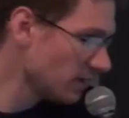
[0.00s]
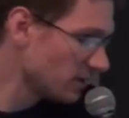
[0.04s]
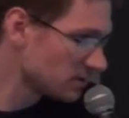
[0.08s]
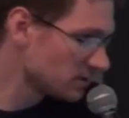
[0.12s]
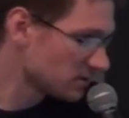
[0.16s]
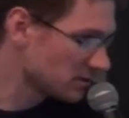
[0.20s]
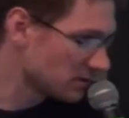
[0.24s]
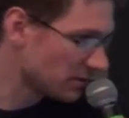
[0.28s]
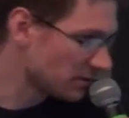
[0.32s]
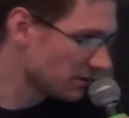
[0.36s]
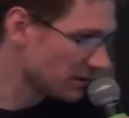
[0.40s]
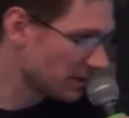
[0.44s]

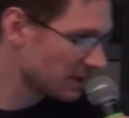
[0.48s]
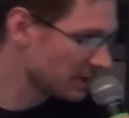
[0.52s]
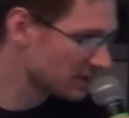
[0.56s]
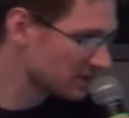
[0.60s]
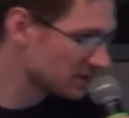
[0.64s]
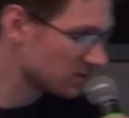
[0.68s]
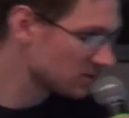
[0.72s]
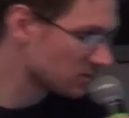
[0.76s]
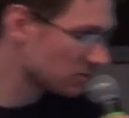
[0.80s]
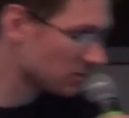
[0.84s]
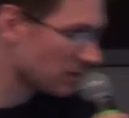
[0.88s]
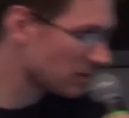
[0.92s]
the
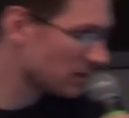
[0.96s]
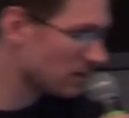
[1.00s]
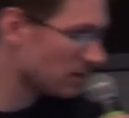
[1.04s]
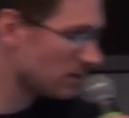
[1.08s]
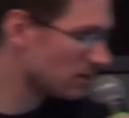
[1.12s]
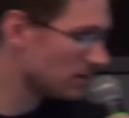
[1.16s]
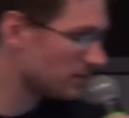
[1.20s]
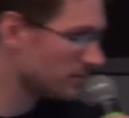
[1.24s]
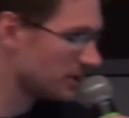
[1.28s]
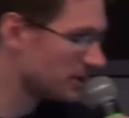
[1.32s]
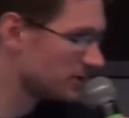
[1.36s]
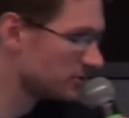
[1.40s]
extra
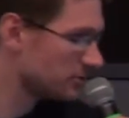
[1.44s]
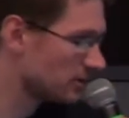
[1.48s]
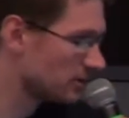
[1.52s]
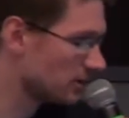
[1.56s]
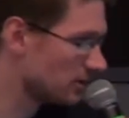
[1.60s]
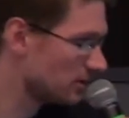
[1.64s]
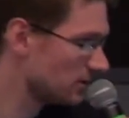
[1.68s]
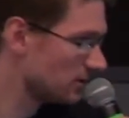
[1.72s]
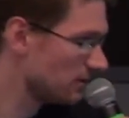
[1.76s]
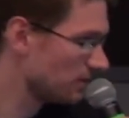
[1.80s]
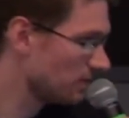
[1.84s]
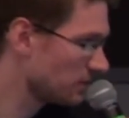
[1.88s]

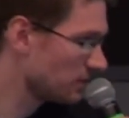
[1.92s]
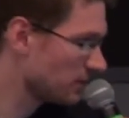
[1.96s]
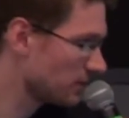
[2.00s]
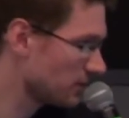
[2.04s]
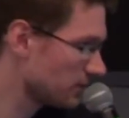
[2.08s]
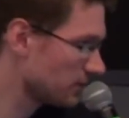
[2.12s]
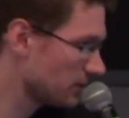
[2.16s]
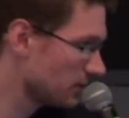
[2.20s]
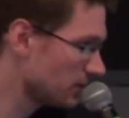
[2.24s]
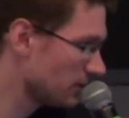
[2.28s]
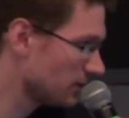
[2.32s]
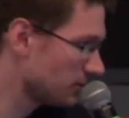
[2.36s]
manual,
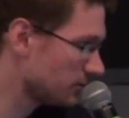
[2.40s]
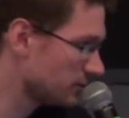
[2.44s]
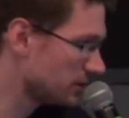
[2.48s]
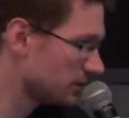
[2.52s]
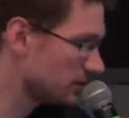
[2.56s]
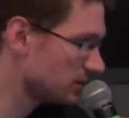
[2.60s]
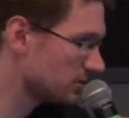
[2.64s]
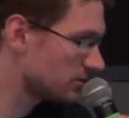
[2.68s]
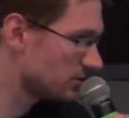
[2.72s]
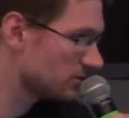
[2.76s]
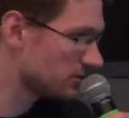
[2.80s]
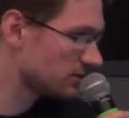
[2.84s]
we
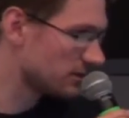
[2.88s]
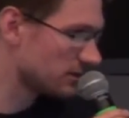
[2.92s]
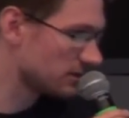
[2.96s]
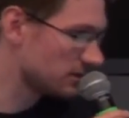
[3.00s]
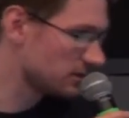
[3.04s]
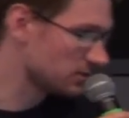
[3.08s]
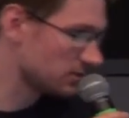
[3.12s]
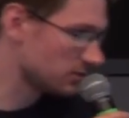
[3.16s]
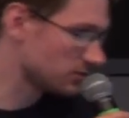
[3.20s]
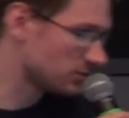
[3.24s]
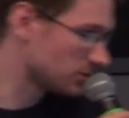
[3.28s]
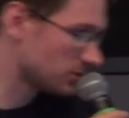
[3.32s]
need to set
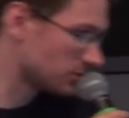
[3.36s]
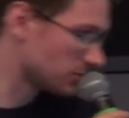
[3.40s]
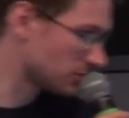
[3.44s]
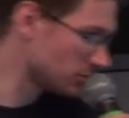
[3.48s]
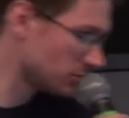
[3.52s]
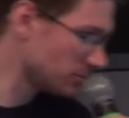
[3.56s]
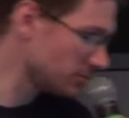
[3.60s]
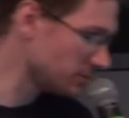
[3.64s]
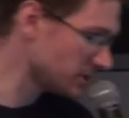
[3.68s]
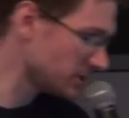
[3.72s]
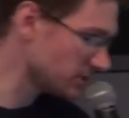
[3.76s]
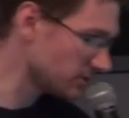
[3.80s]
it to
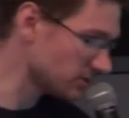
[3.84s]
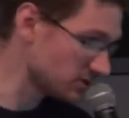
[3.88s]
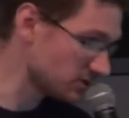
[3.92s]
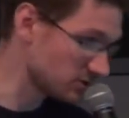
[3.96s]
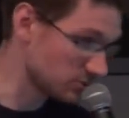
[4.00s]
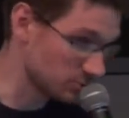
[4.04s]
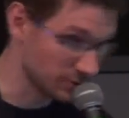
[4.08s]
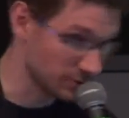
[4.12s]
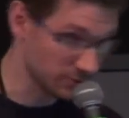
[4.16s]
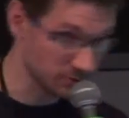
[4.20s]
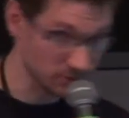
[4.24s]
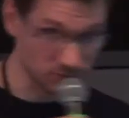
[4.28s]
true
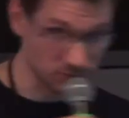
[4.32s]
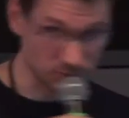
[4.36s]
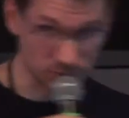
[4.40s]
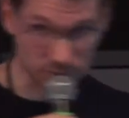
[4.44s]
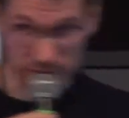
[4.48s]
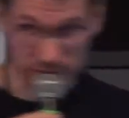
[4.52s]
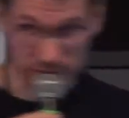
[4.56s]
because we want to,